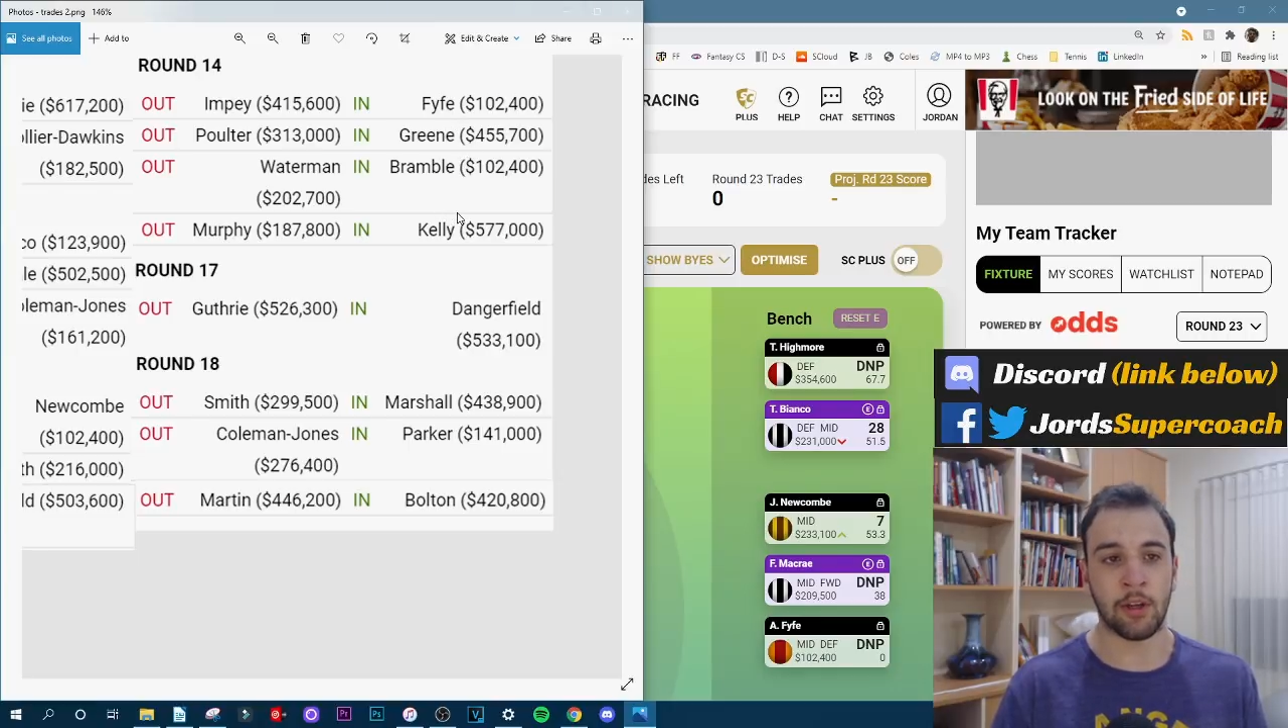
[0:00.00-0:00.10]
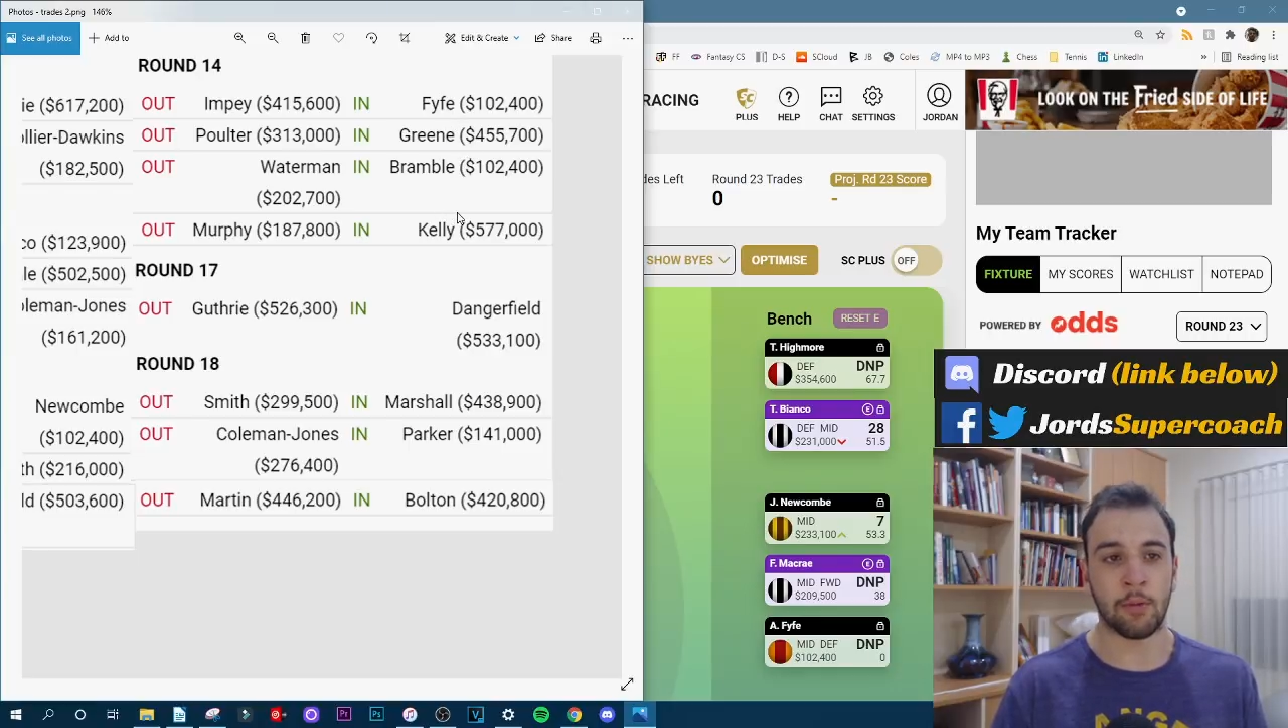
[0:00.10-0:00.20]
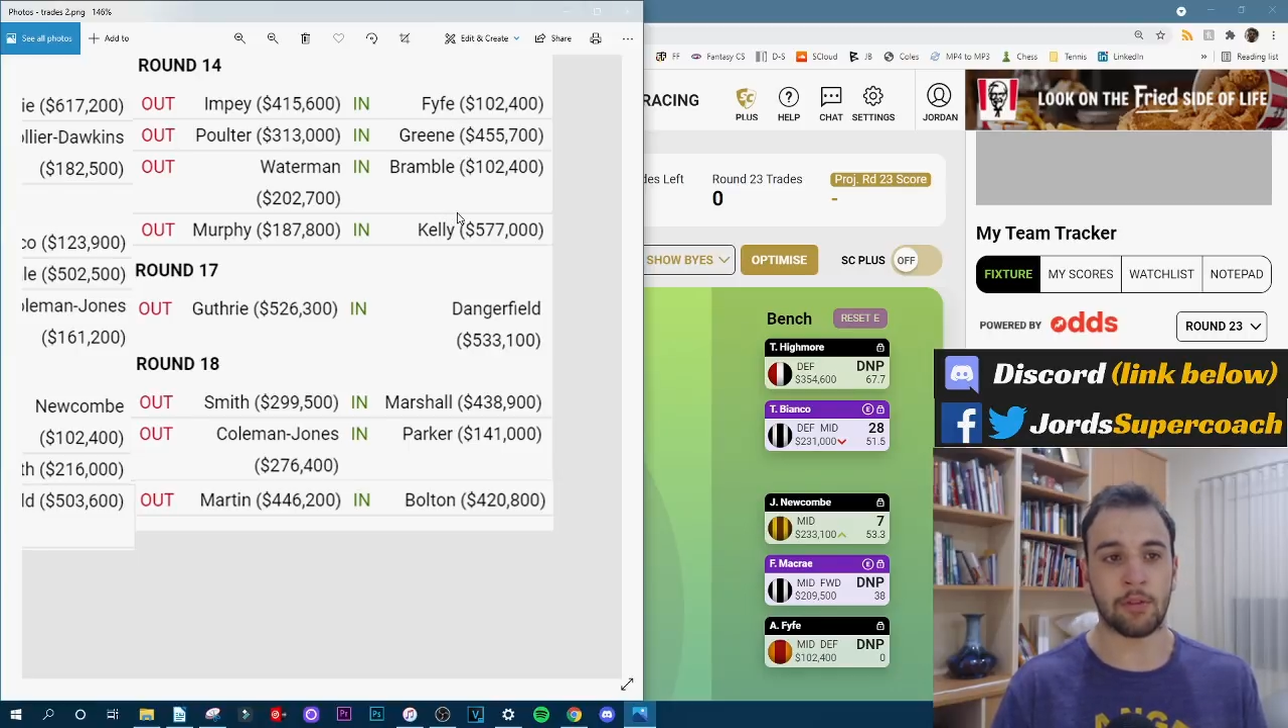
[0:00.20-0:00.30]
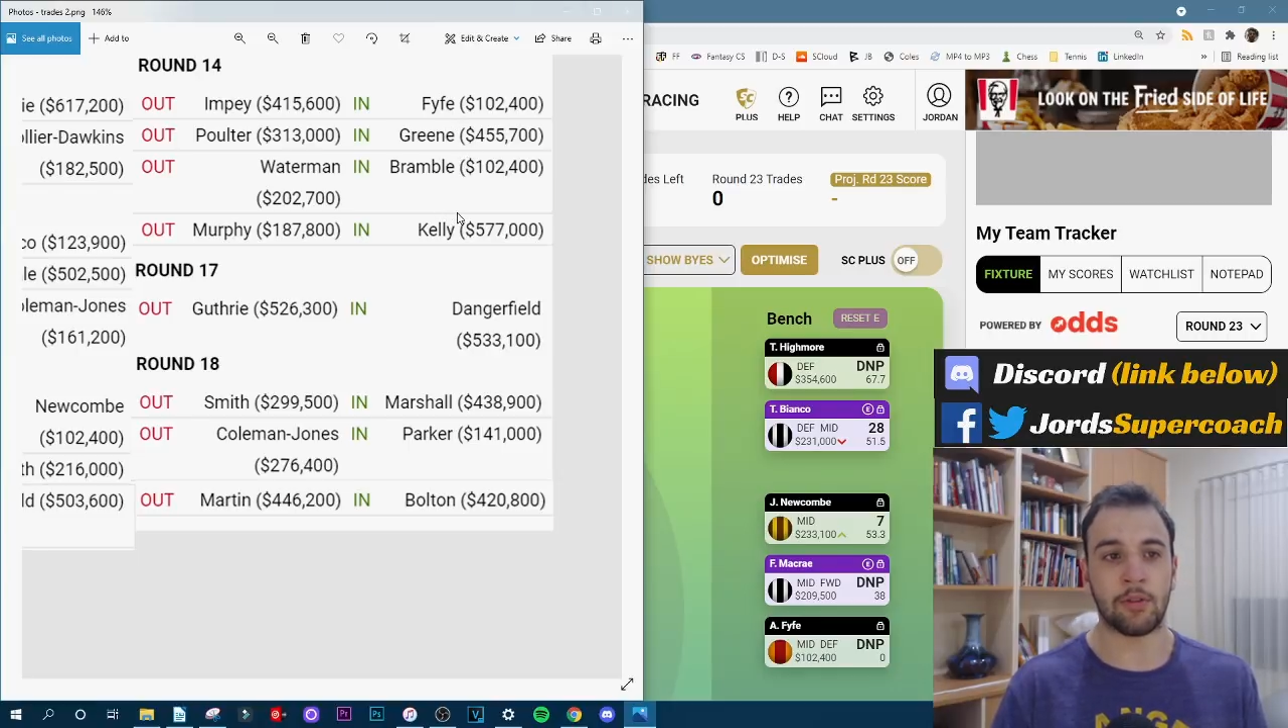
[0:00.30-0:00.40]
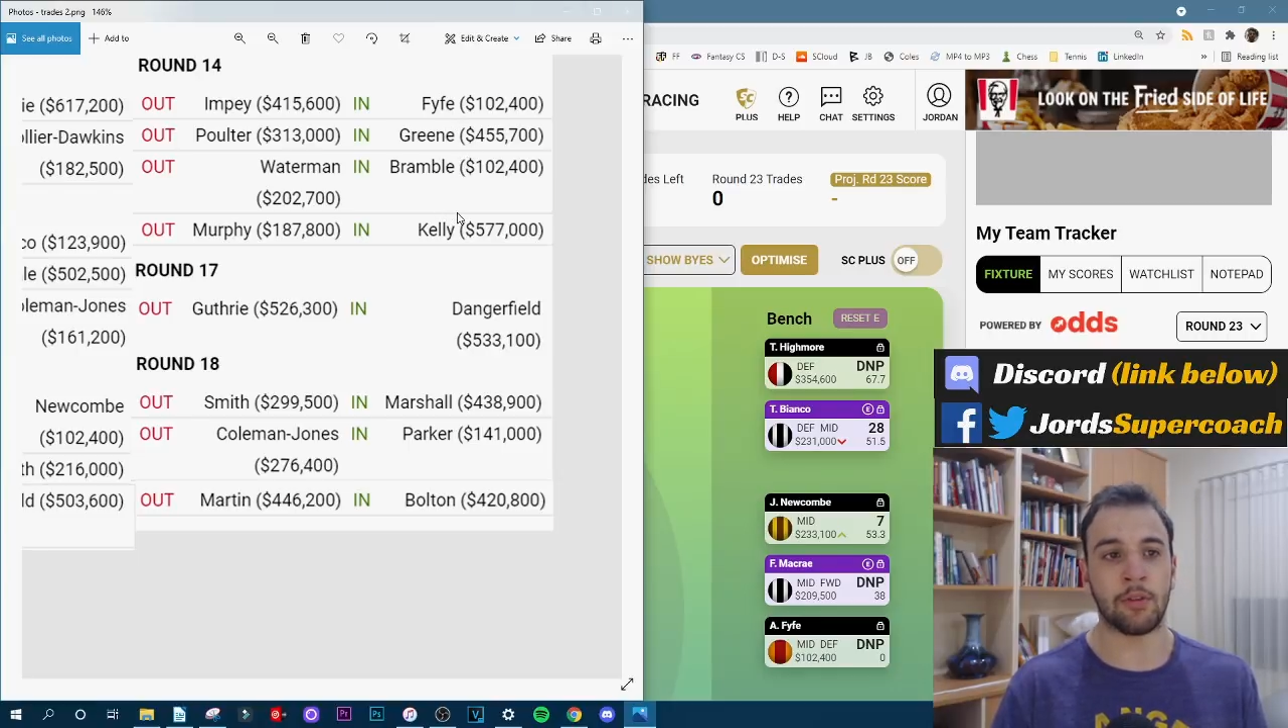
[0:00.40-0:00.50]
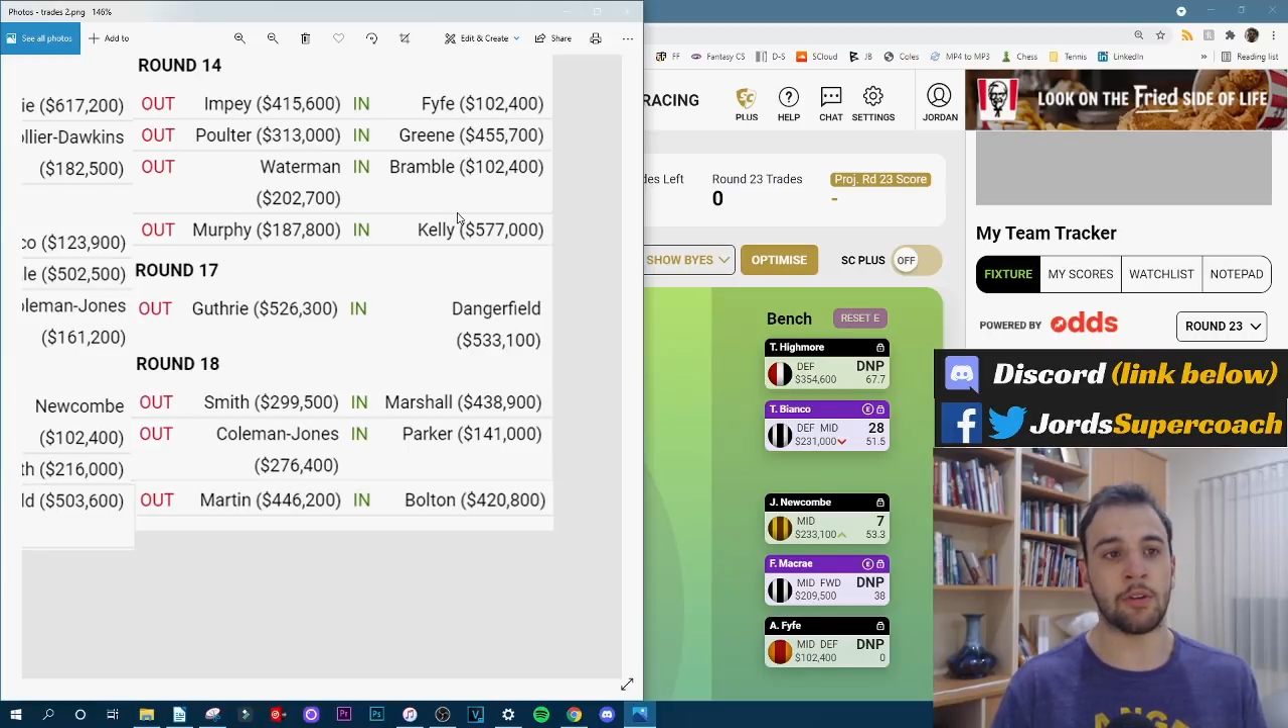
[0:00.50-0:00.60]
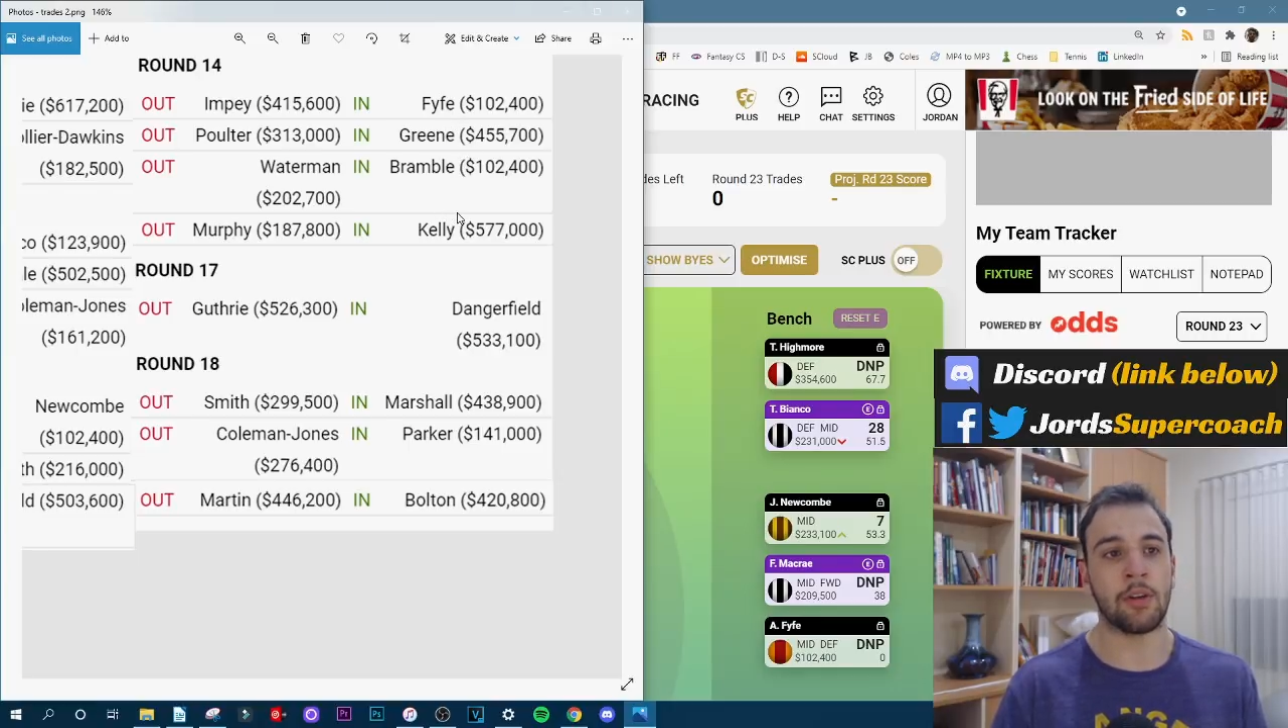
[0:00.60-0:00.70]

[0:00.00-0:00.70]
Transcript: what to do.